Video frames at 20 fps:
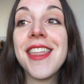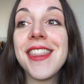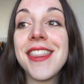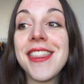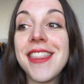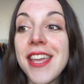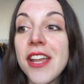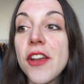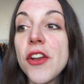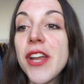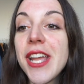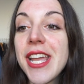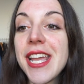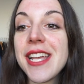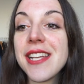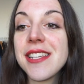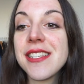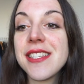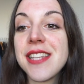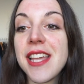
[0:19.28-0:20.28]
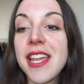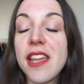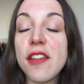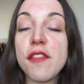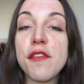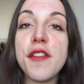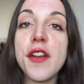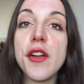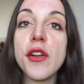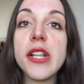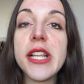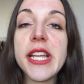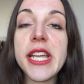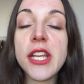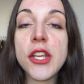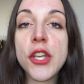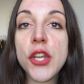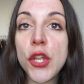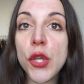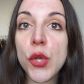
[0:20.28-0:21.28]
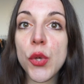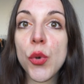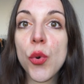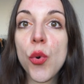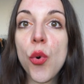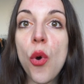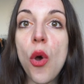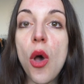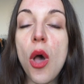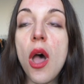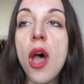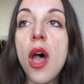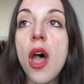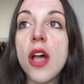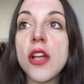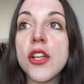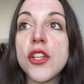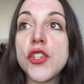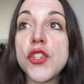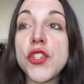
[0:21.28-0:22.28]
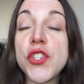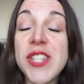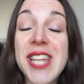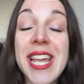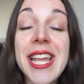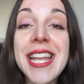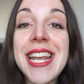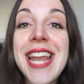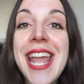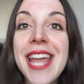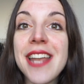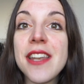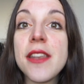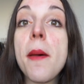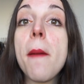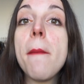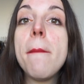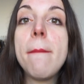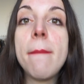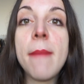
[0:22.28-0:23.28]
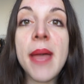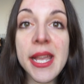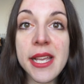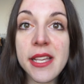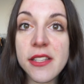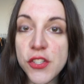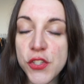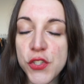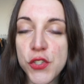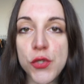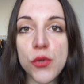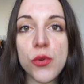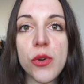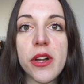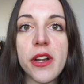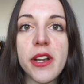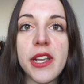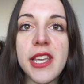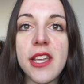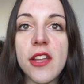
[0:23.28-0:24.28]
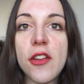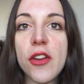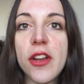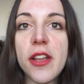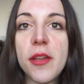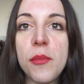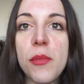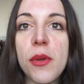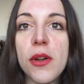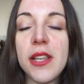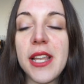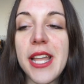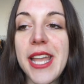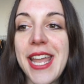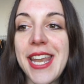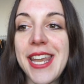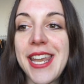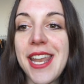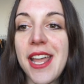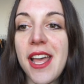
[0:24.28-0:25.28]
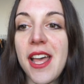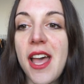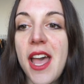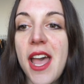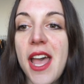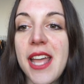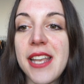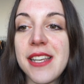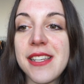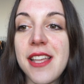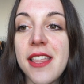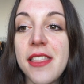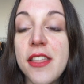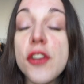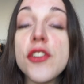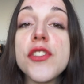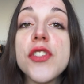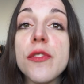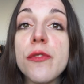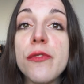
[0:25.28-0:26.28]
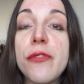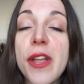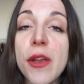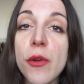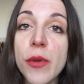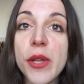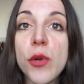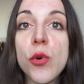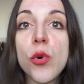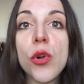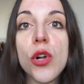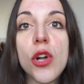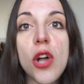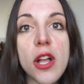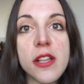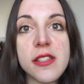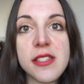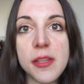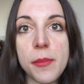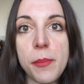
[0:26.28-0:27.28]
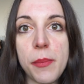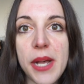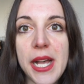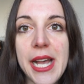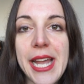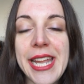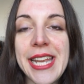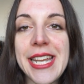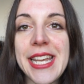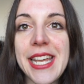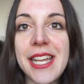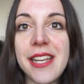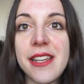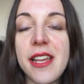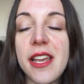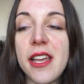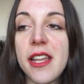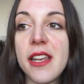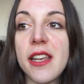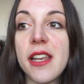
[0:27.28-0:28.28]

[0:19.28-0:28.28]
there is a fairly new secondhand mega store here in Berlin, and there's a very cool concept behind it, and